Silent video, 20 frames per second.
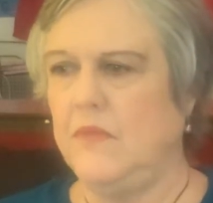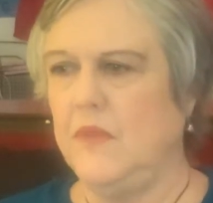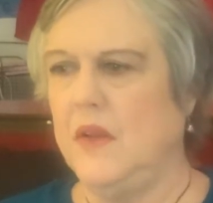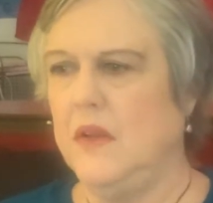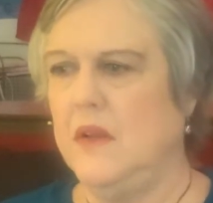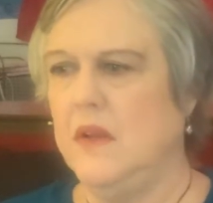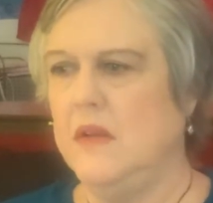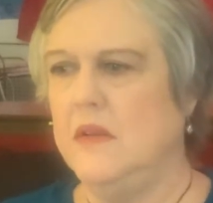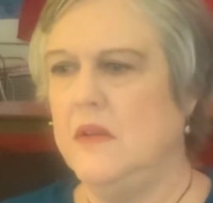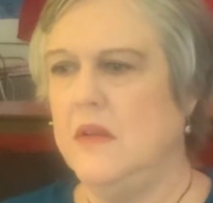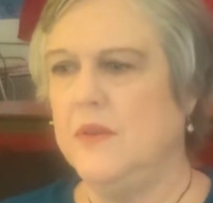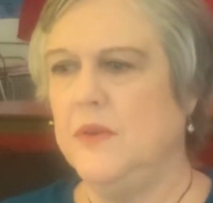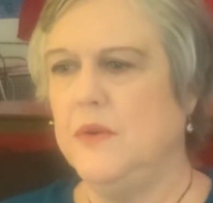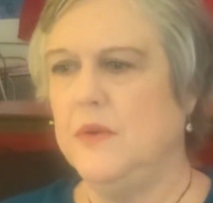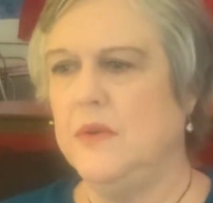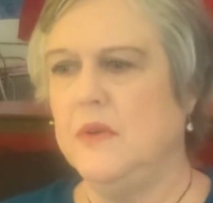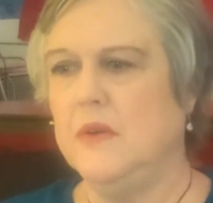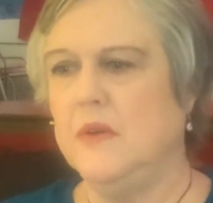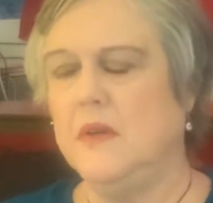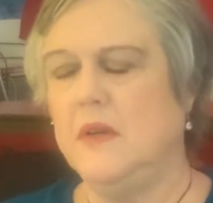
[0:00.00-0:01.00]

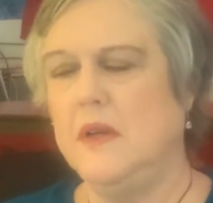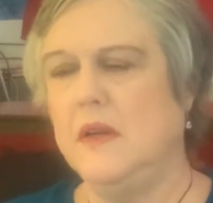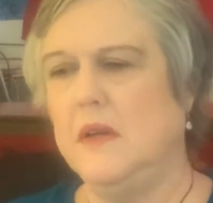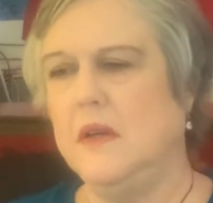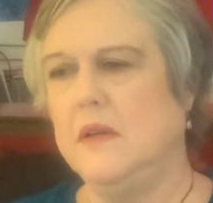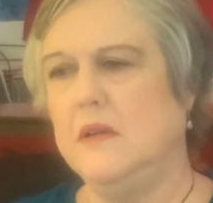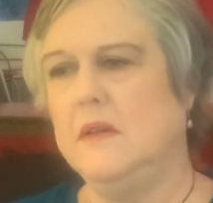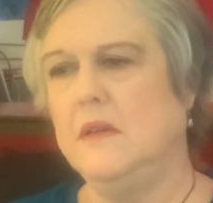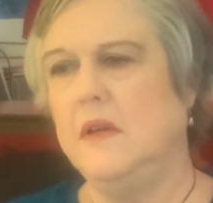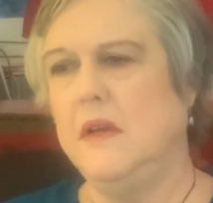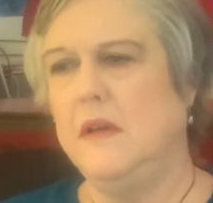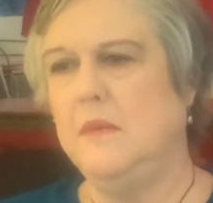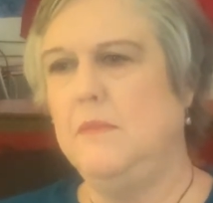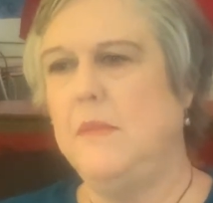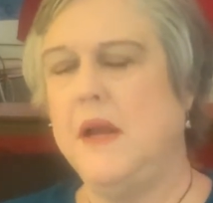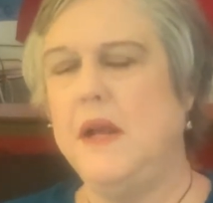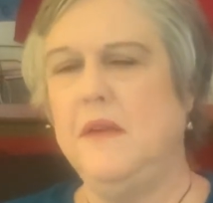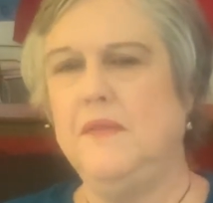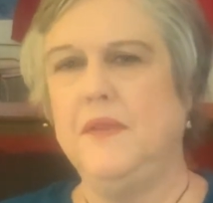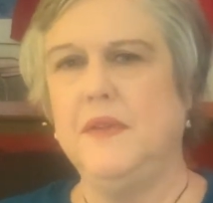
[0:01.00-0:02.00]
Another
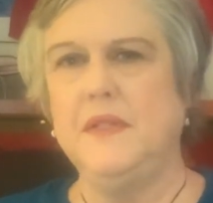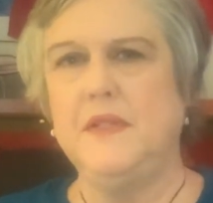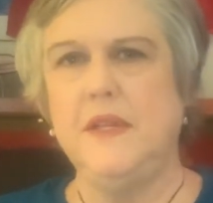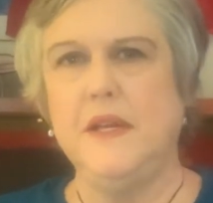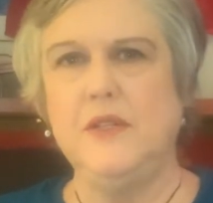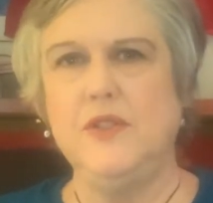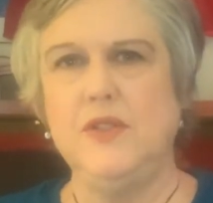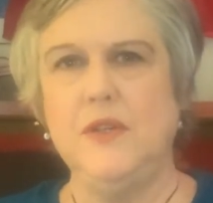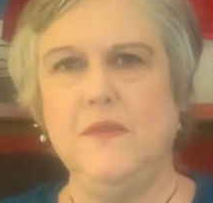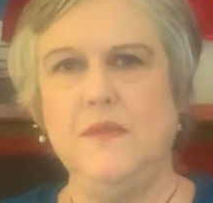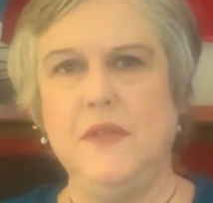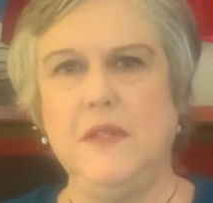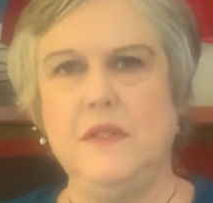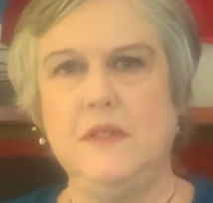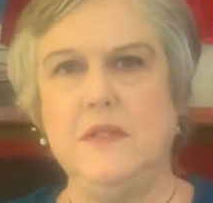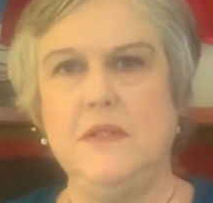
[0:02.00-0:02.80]
manifestation of this